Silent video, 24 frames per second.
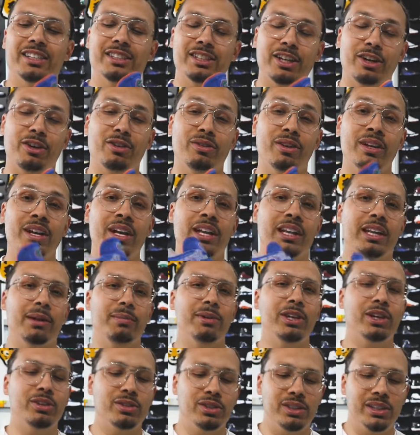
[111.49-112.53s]
So let
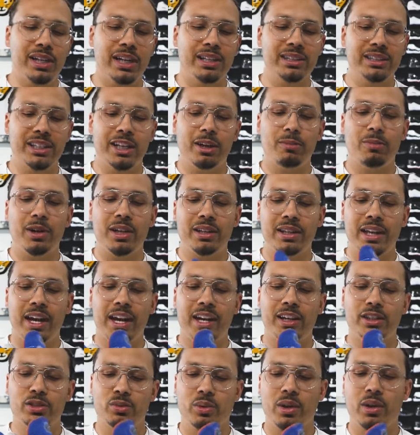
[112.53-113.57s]
me know what you guys think about
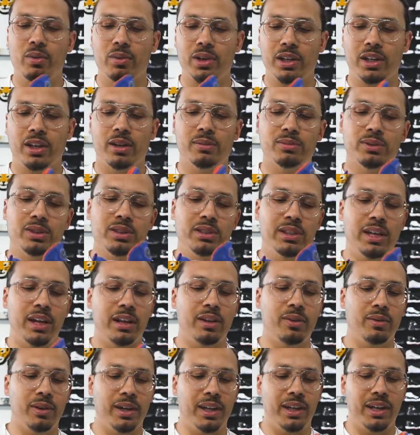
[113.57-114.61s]
that as well when it comes to
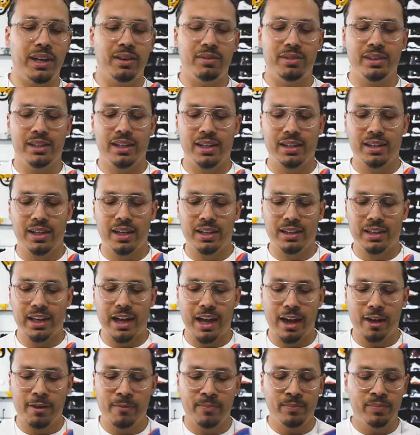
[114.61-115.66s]
yellowing and everything like
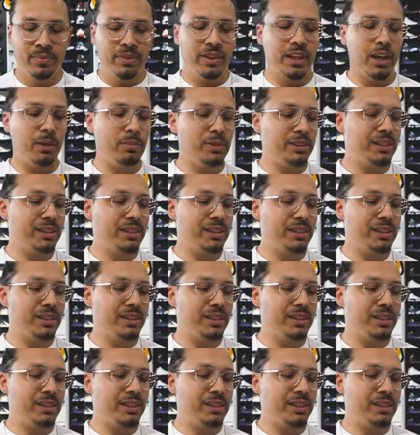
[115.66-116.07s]
that. Now,